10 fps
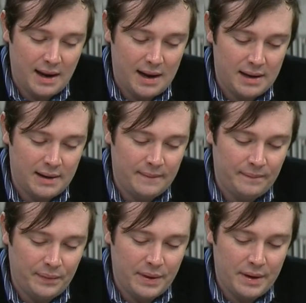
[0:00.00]
And
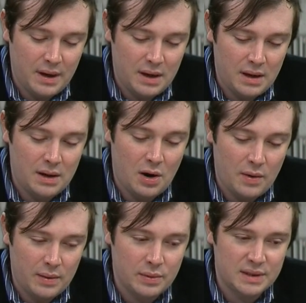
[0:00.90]
you
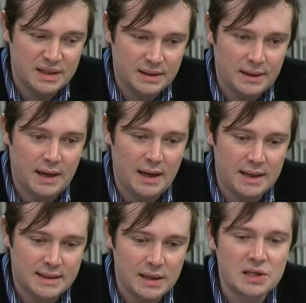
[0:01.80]
know,
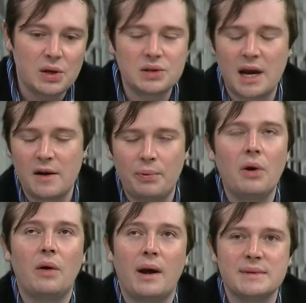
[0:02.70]
it's those kind of
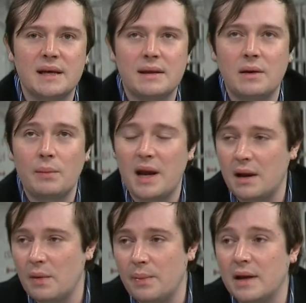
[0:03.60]
programs I think are
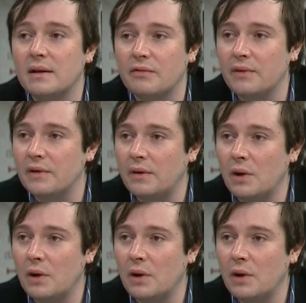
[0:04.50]
making a big difference.